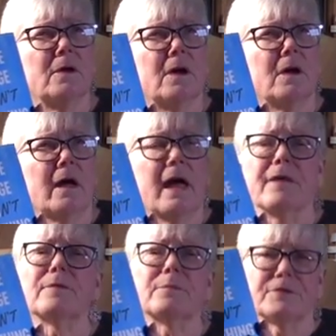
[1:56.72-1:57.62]

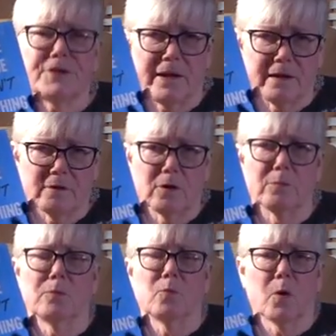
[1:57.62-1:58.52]
anthropogenic
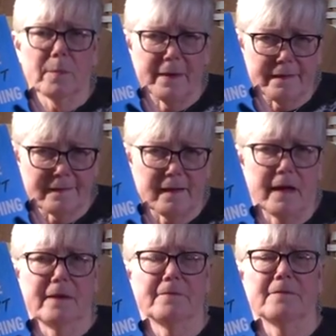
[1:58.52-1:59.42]
global warming
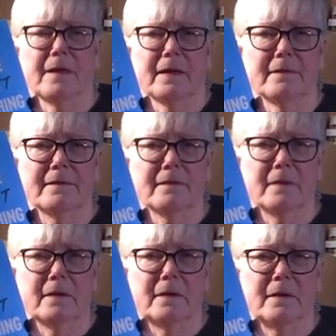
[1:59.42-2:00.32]
side of things.
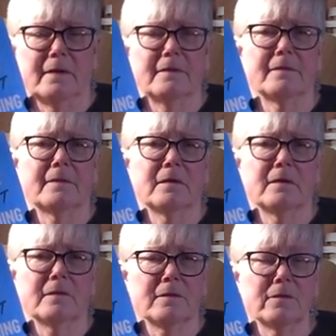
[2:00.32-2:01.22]
He's
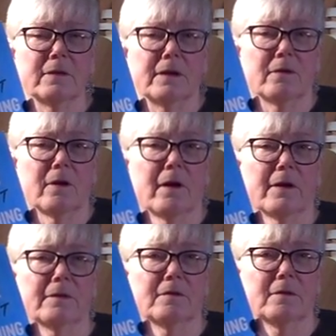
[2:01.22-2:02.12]
certainly
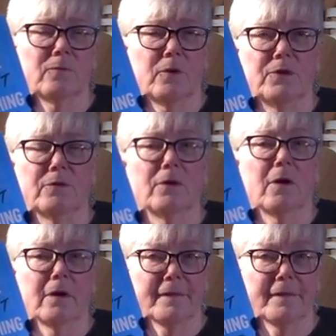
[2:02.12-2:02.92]
not what you'd call a